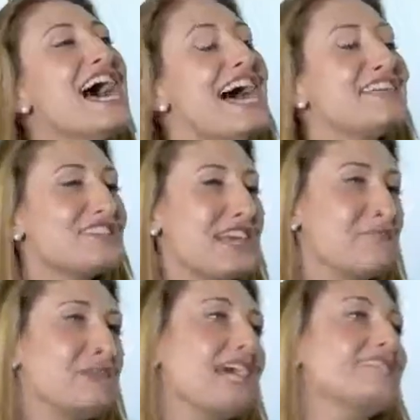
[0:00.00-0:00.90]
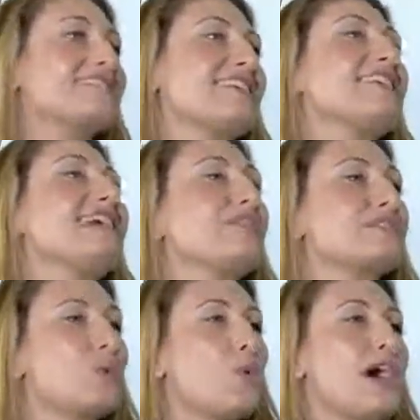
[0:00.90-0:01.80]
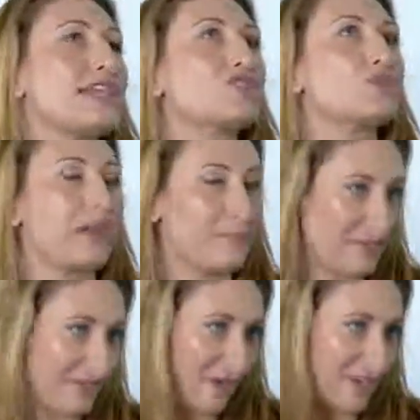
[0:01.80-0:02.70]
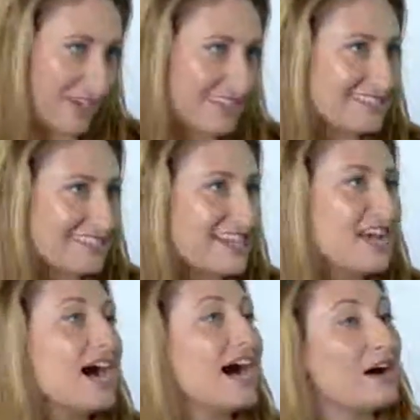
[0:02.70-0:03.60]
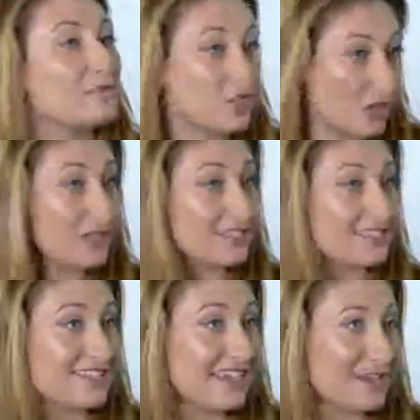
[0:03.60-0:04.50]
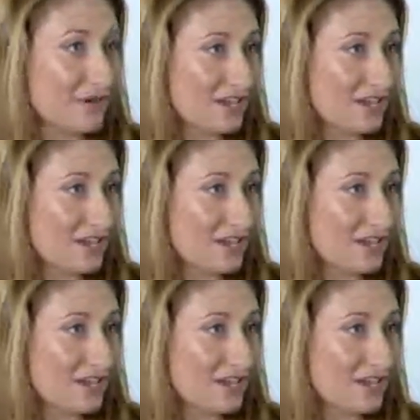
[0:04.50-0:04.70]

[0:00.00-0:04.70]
And DMK skincare is quite treatment focused. Do you use the skincare